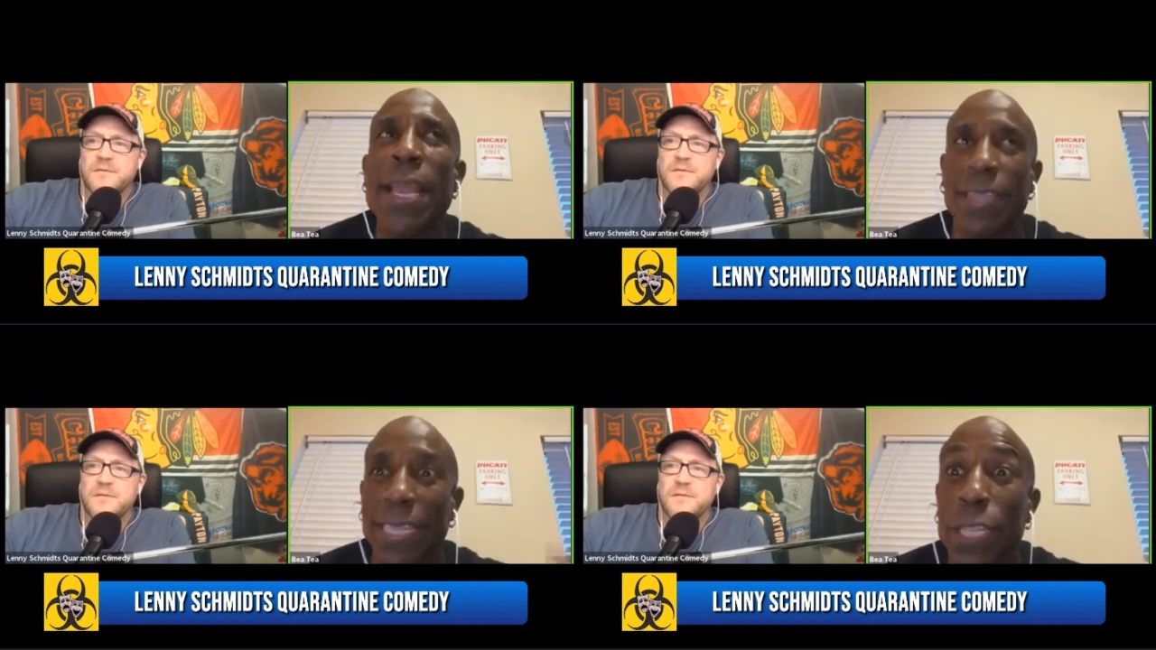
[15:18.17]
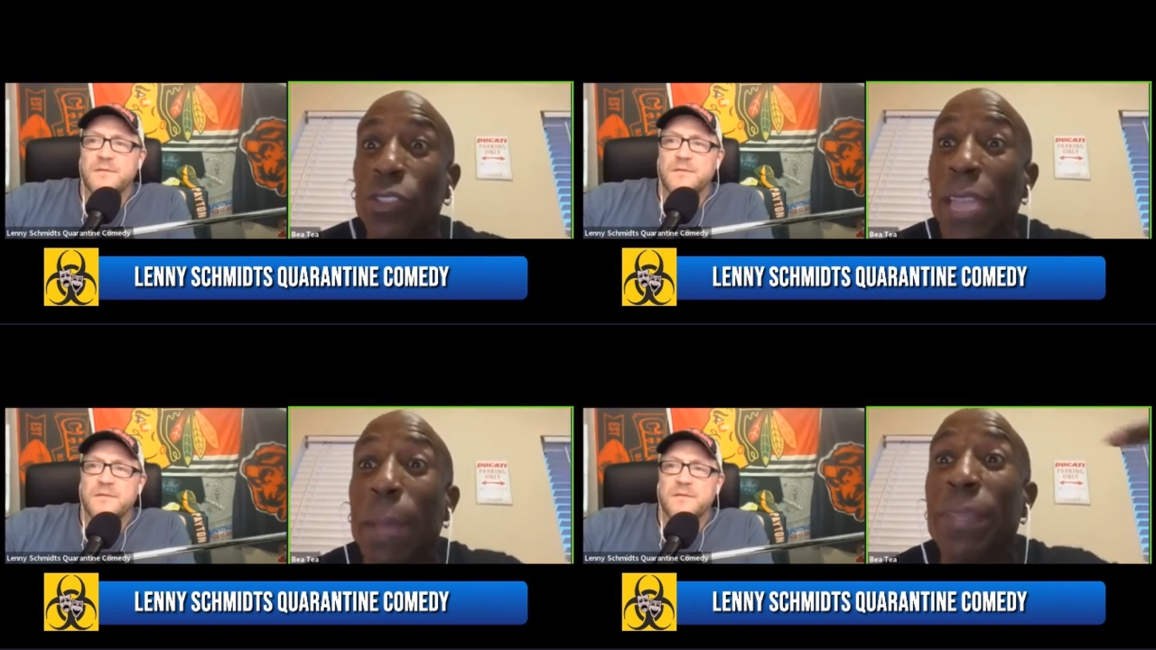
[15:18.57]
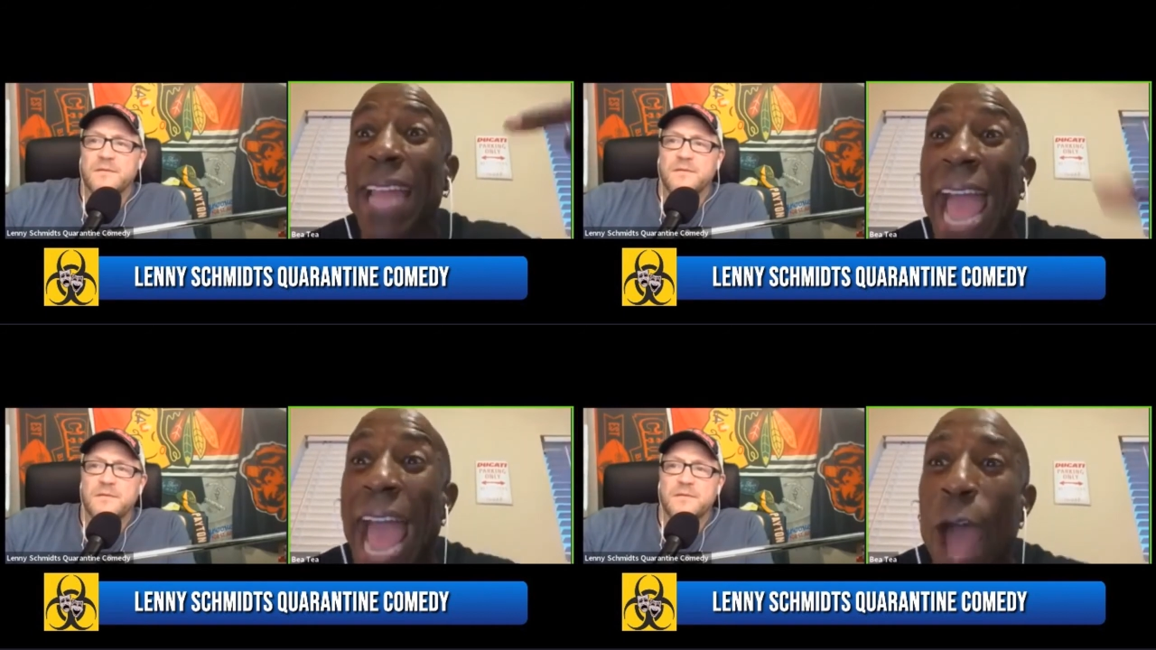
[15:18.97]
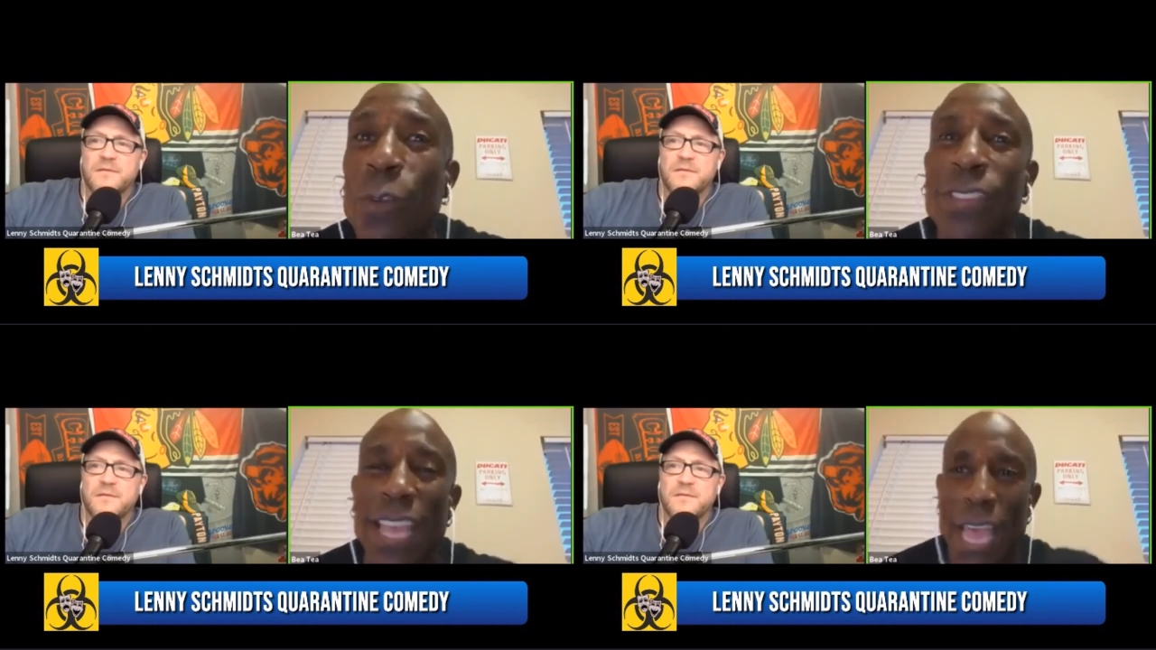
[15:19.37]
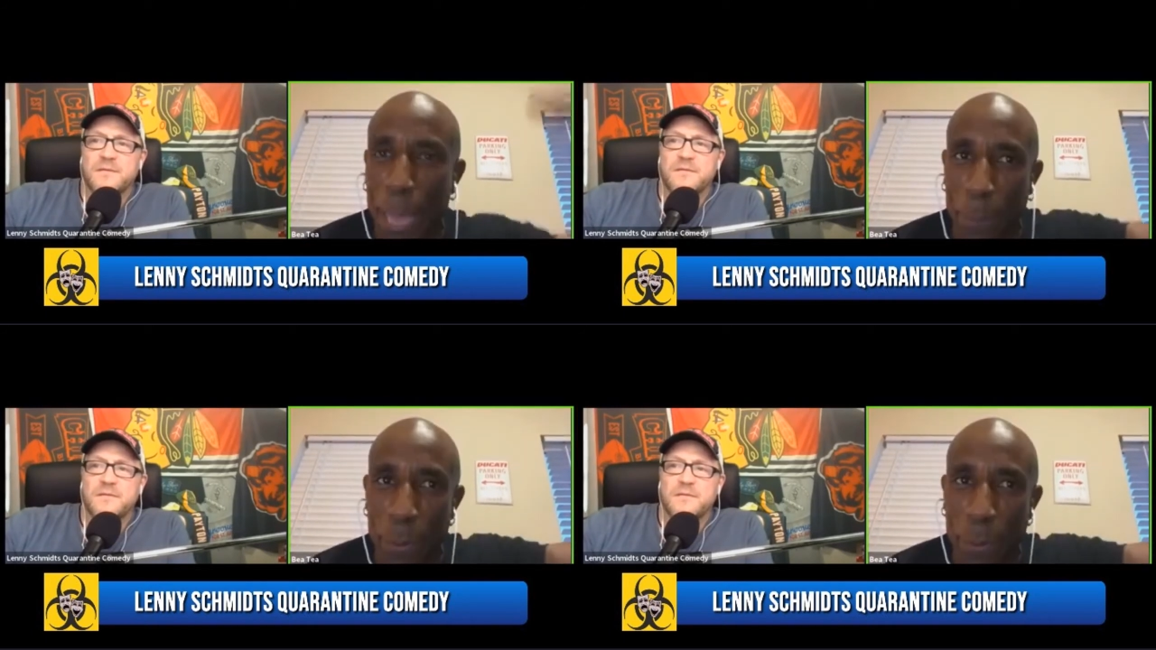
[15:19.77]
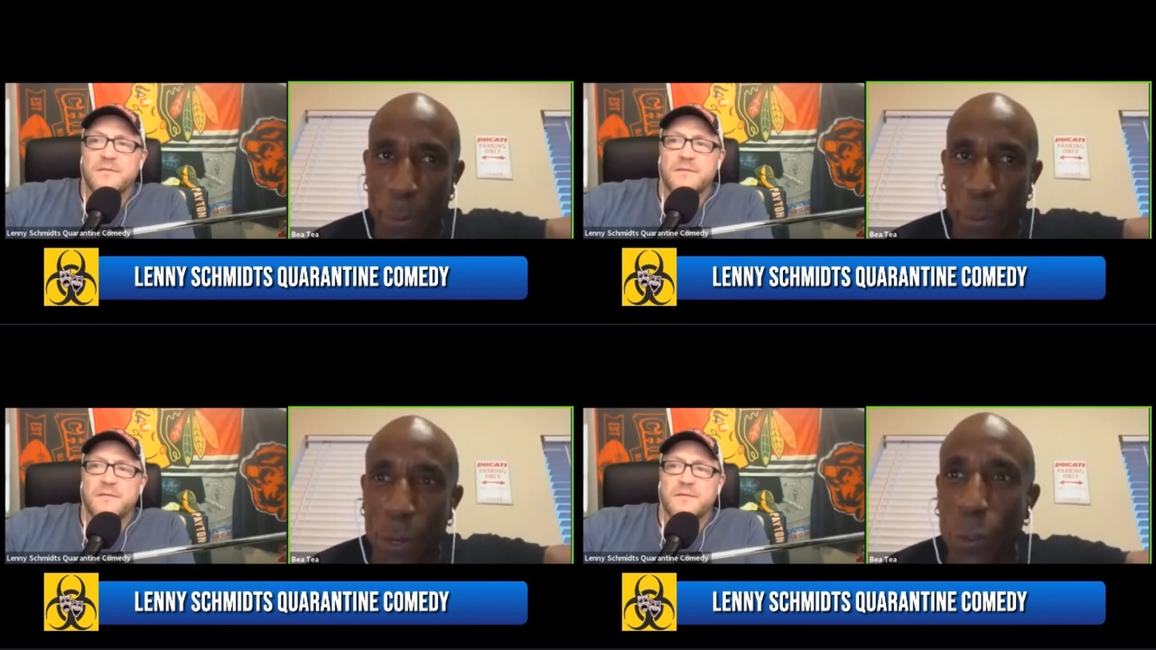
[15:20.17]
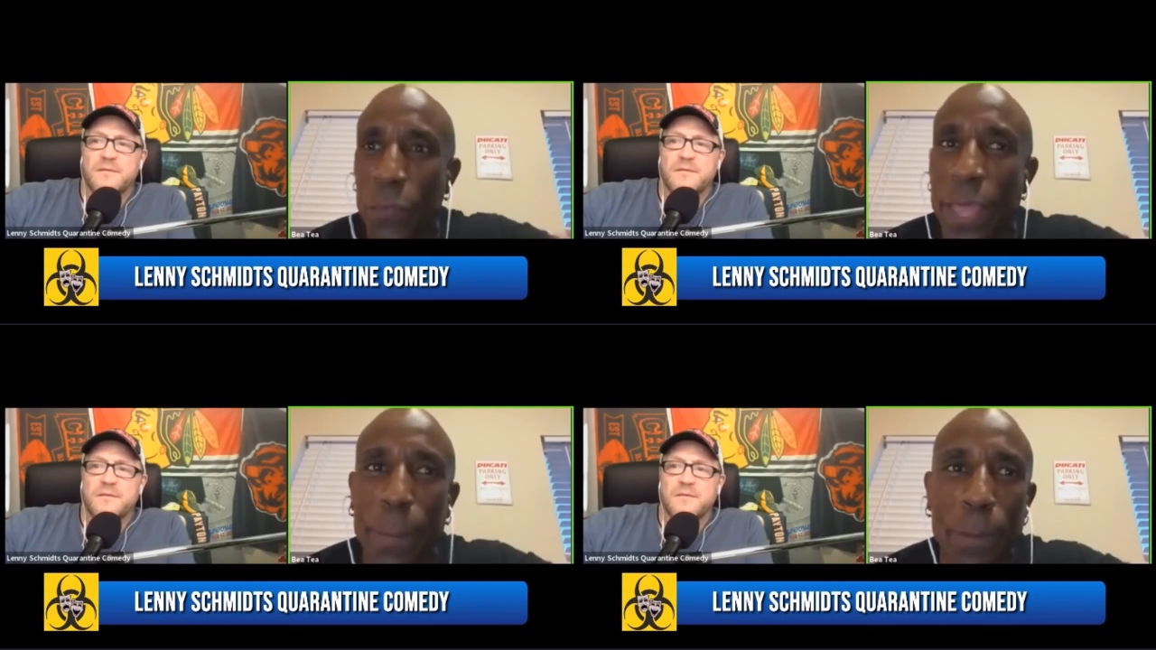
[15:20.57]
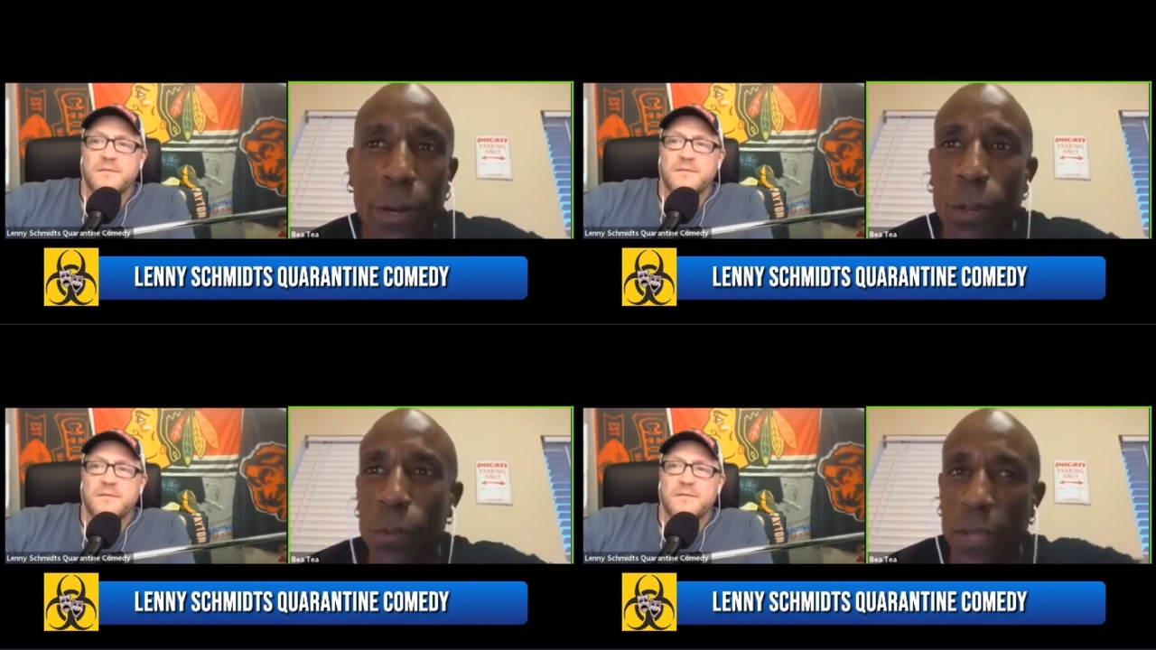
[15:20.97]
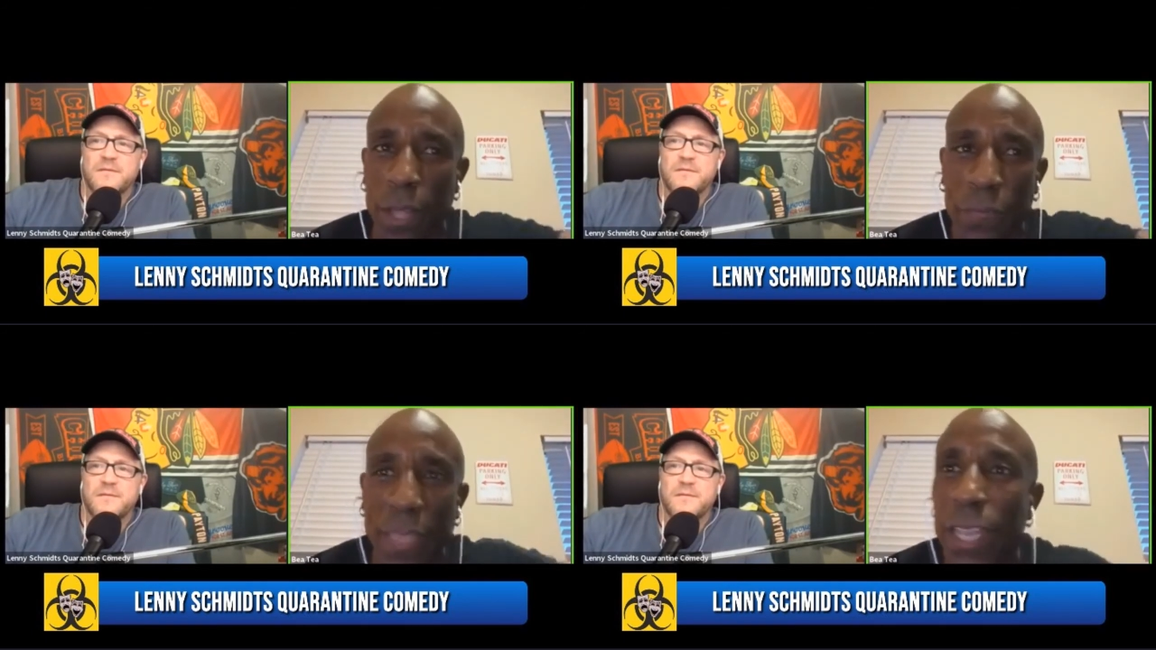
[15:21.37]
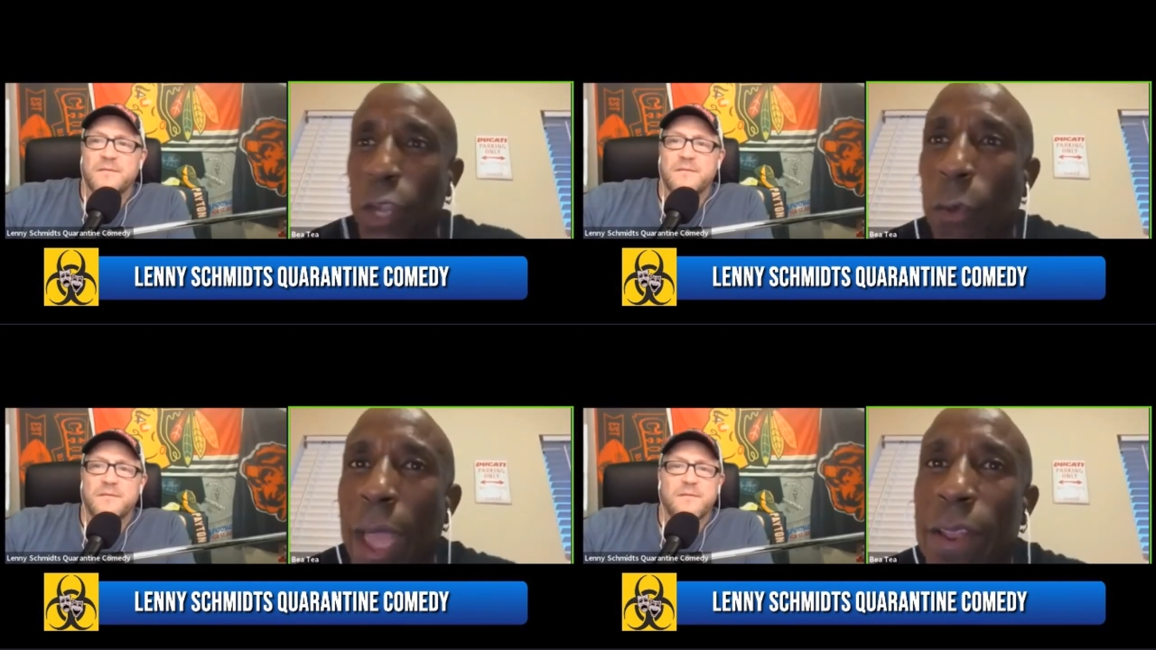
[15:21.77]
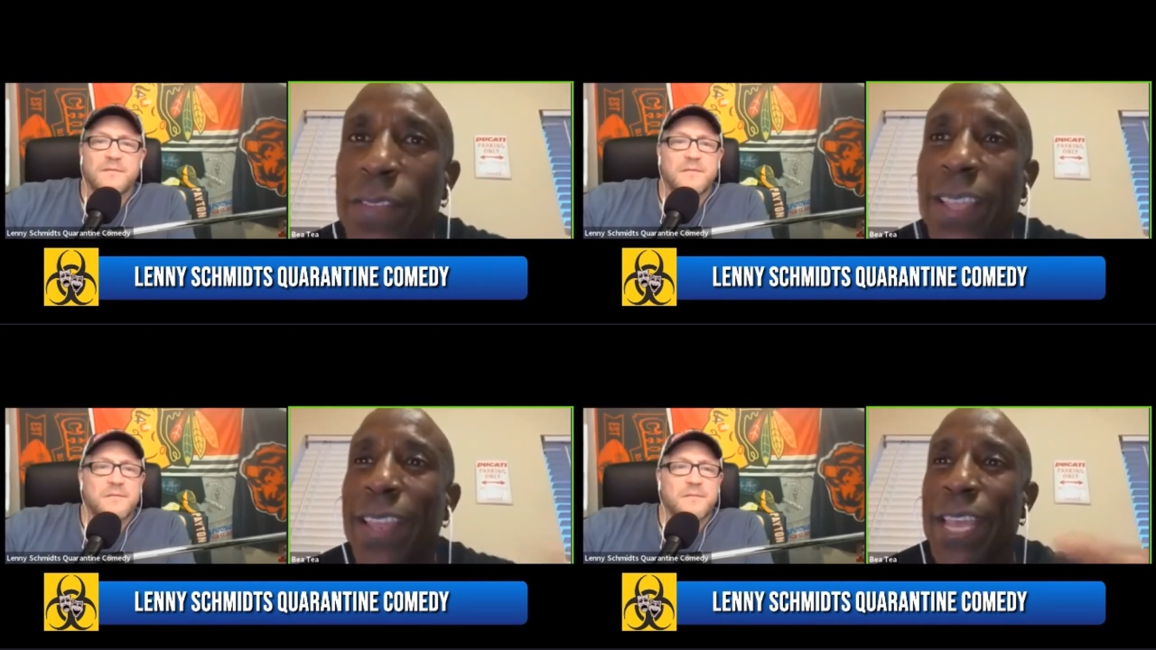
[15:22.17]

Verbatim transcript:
Speaker 1: the teacher came to the house and put a little and put a little a uh, thing in the ground and said,